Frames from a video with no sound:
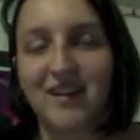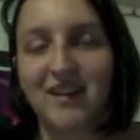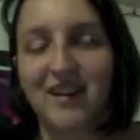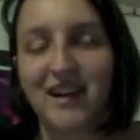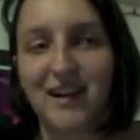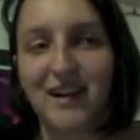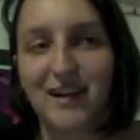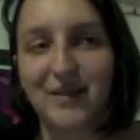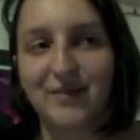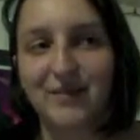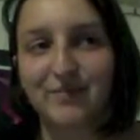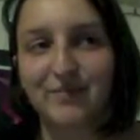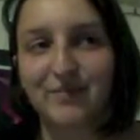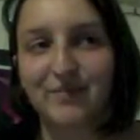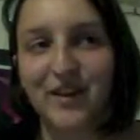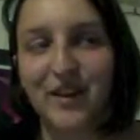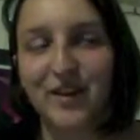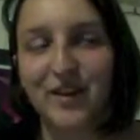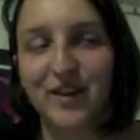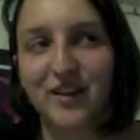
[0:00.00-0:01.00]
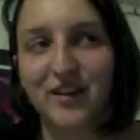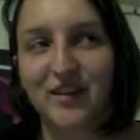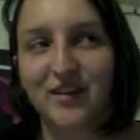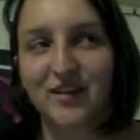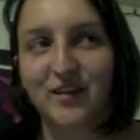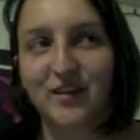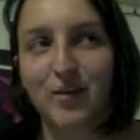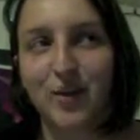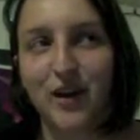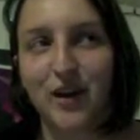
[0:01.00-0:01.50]
I couldn't
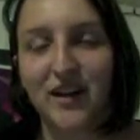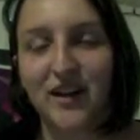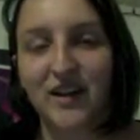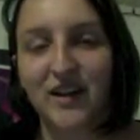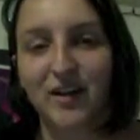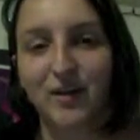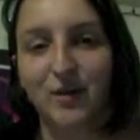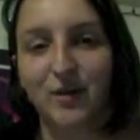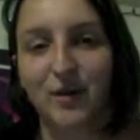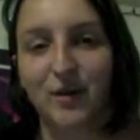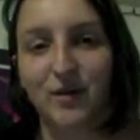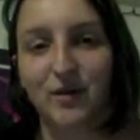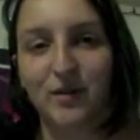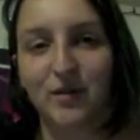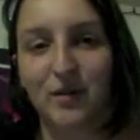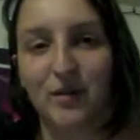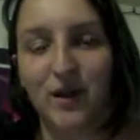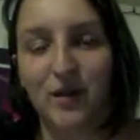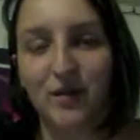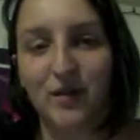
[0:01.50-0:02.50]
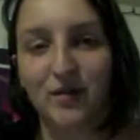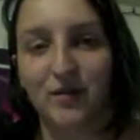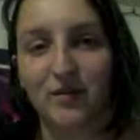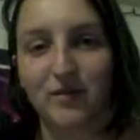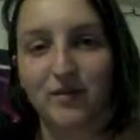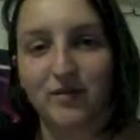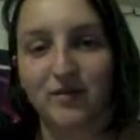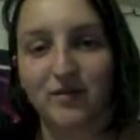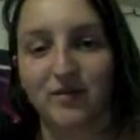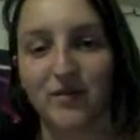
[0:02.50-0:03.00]
quite hear what it was about,
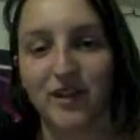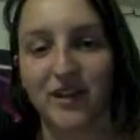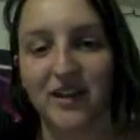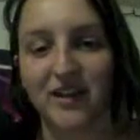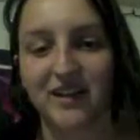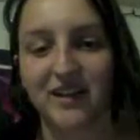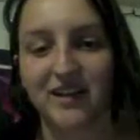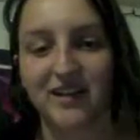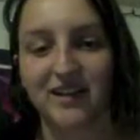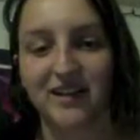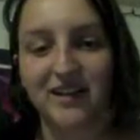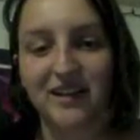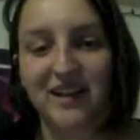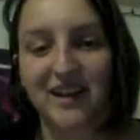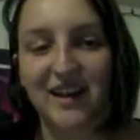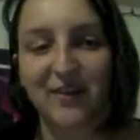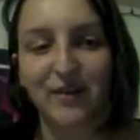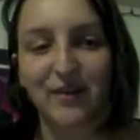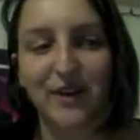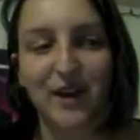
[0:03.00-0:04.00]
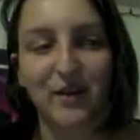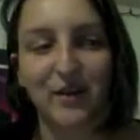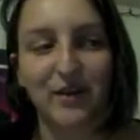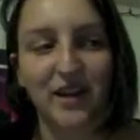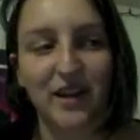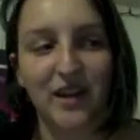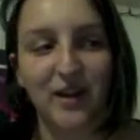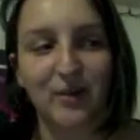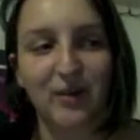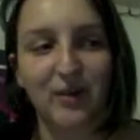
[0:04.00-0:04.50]
because like every now and
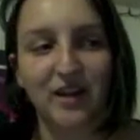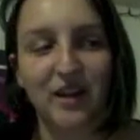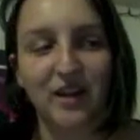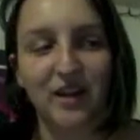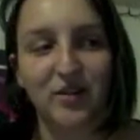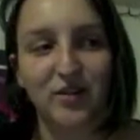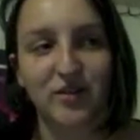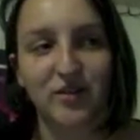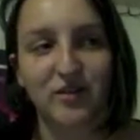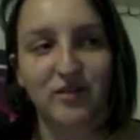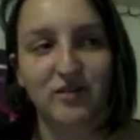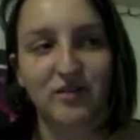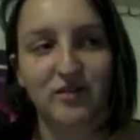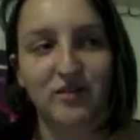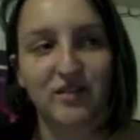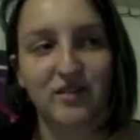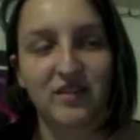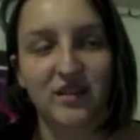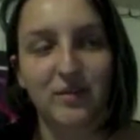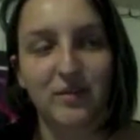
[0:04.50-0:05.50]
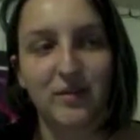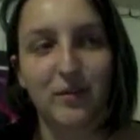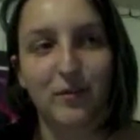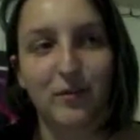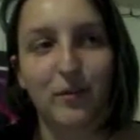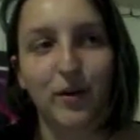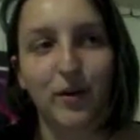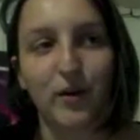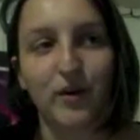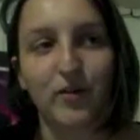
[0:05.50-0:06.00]
then I would catch snippets
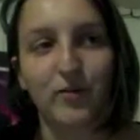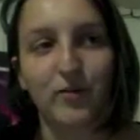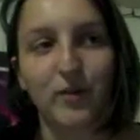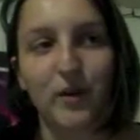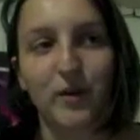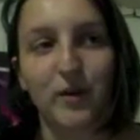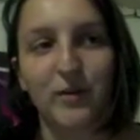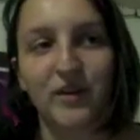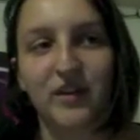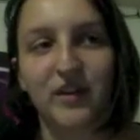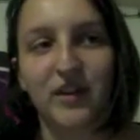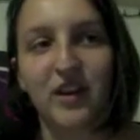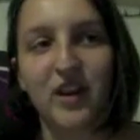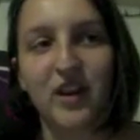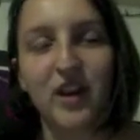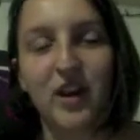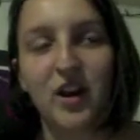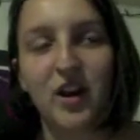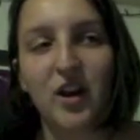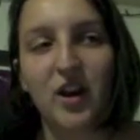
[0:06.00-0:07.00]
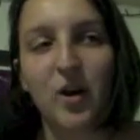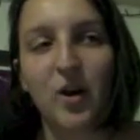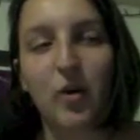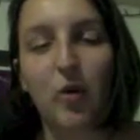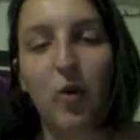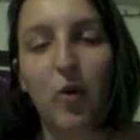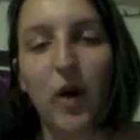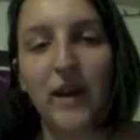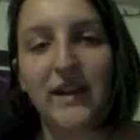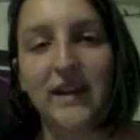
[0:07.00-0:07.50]
of words, but it wasn't
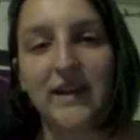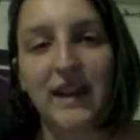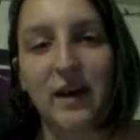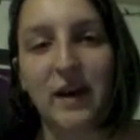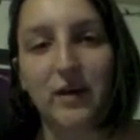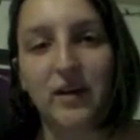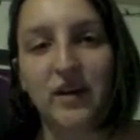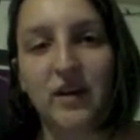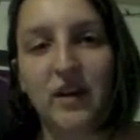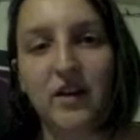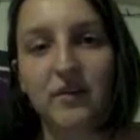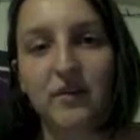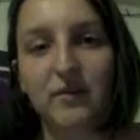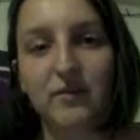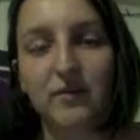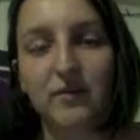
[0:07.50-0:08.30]
quite loud enough